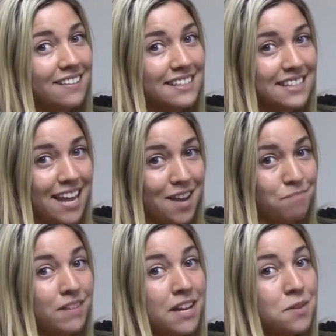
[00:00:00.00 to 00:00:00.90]
the same,
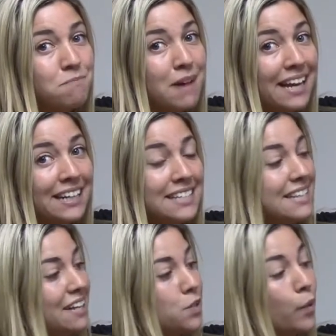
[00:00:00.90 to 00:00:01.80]
minus
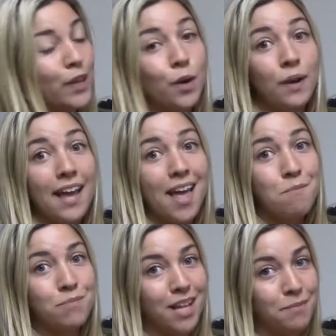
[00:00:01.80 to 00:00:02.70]
that Toyota
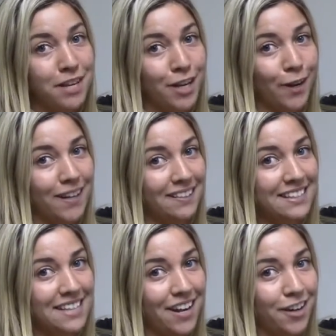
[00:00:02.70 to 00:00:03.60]
emblem here in the
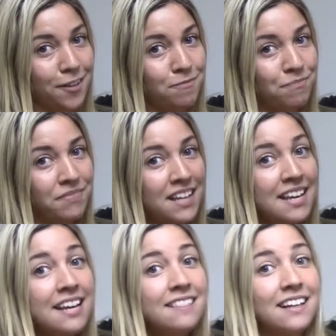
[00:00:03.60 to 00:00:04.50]
center.
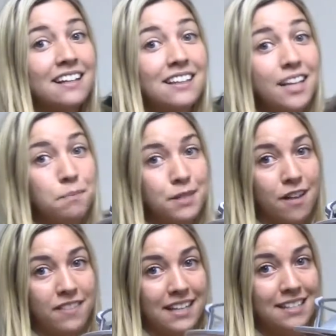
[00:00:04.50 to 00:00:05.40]
The clips
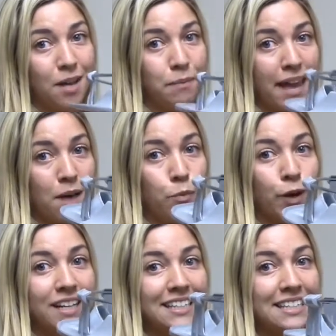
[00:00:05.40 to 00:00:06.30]
on this hubcap
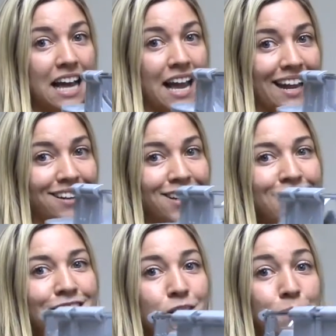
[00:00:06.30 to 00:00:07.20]
were designed
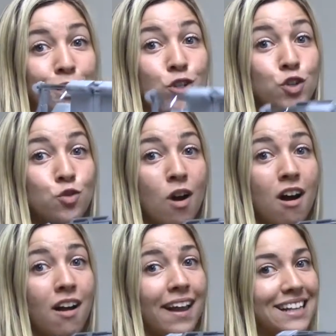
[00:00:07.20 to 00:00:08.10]
to be
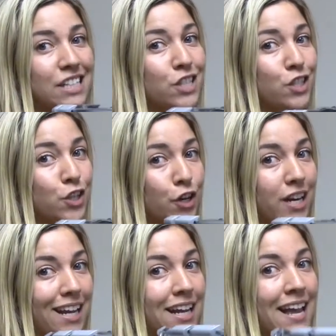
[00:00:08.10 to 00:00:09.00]
strong and
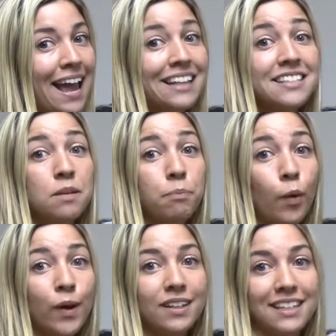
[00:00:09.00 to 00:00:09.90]
sturdy and
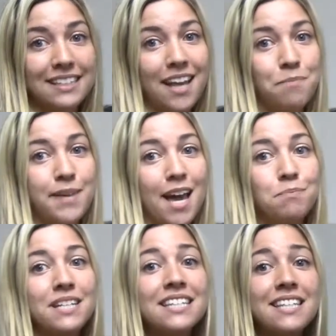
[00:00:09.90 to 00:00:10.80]
support this
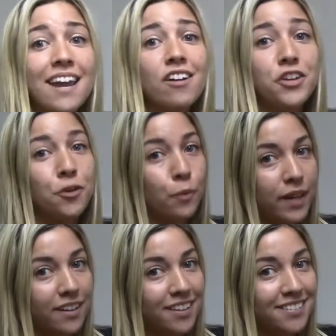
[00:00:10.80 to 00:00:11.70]
hubcap to stay on your
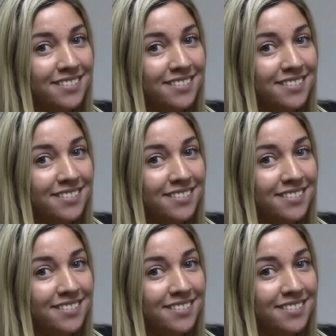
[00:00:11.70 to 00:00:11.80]
wheel.